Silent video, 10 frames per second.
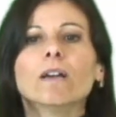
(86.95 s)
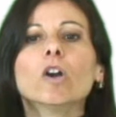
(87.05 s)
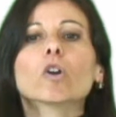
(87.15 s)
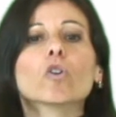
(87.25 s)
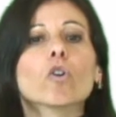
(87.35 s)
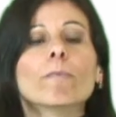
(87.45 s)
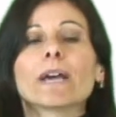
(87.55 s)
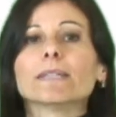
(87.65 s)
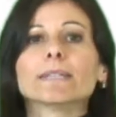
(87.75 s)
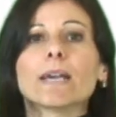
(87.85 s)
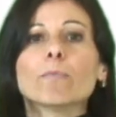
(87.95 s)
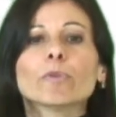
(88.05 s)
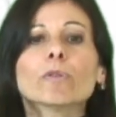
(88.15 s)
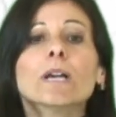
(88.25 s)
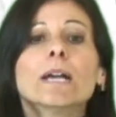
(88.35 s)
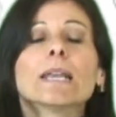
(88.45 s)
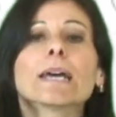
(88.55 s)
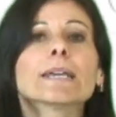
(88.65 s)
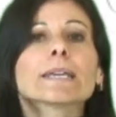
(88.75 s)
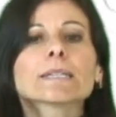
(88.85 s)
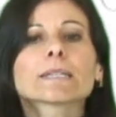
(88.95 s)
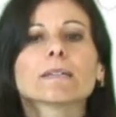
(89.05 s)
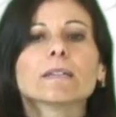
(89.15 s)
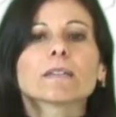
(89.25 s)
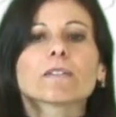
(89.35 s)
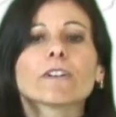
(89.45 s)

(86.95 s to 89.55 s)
such as the request for any extra